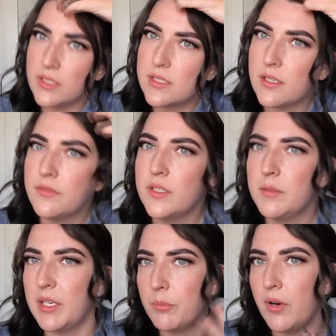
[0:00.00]
That's definitely
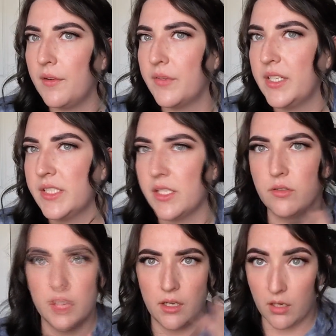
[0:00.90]
my preference. I
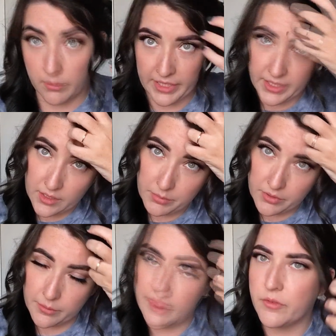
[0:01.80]
don't like all my hair
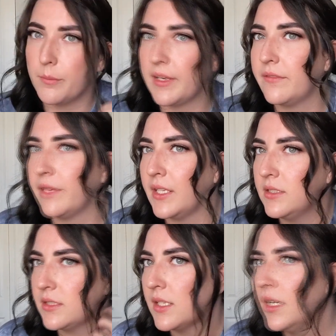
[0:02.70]
pulled away from my
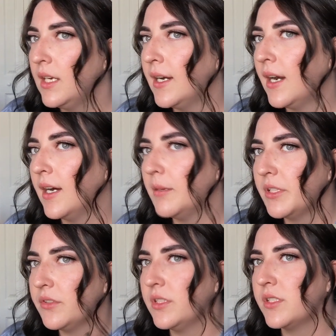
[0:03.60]
face,
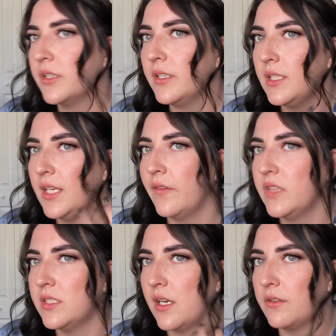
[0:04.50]
but you can certainly have
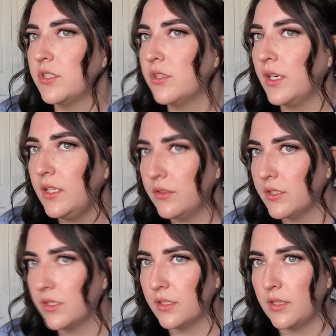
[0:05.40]
these down and straight. You can
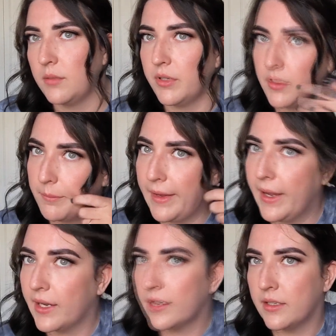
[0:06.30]
certainly pull them
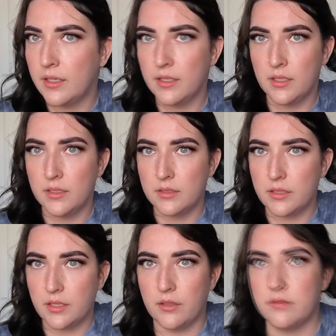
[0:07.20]
back,
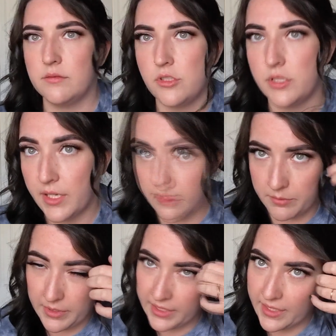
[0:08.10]
you know, and just have
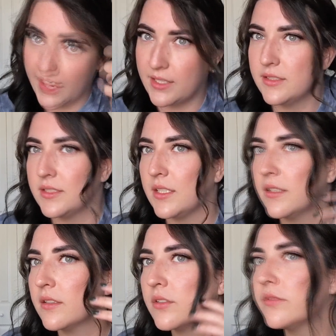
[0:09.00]
them like that. See, I
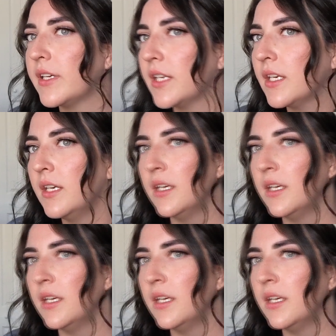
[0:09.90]
look a little funny.